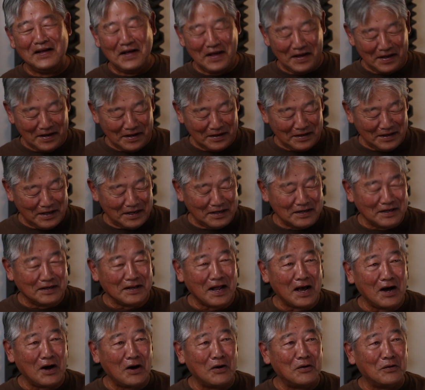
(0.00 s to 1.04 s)
Yeah. And
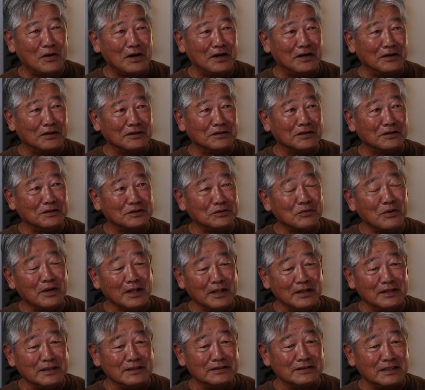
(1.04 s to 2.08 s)
now the
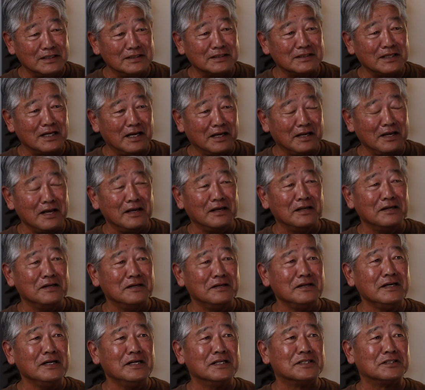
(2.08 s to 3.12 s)
20th is
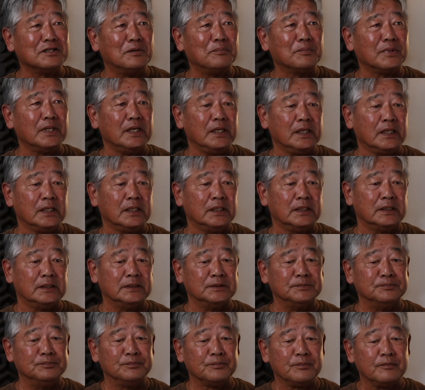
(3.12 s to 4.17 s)
indeed something
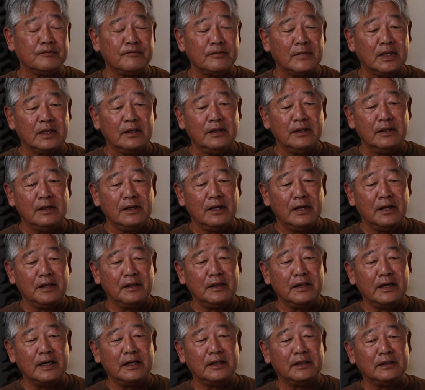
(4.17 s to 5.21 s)

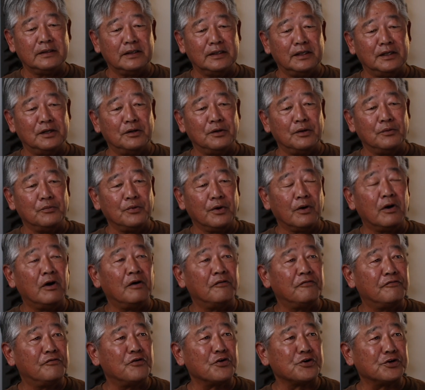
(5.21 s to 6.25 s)
that we're
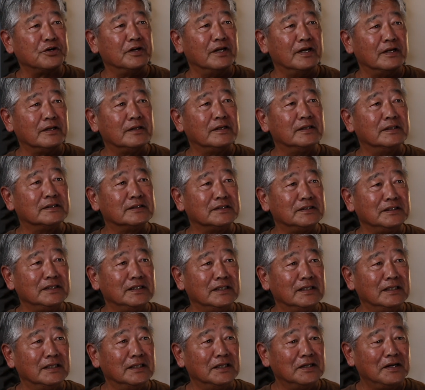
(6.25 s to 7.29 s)
all fortunate to
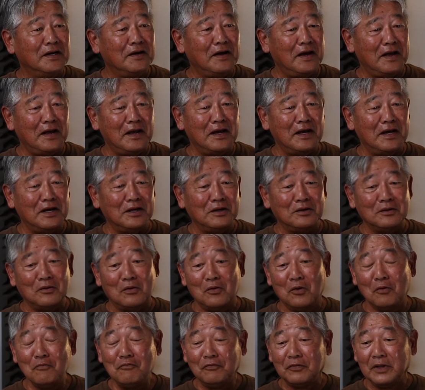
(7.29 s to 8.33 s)
see, and
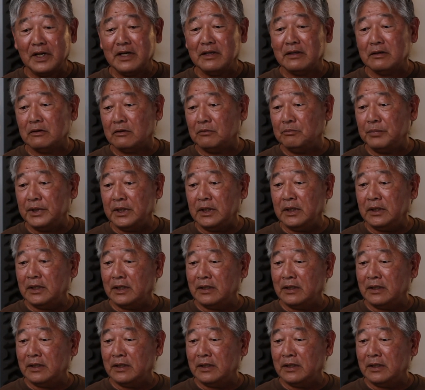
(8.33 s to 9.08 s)
hopefully there'll be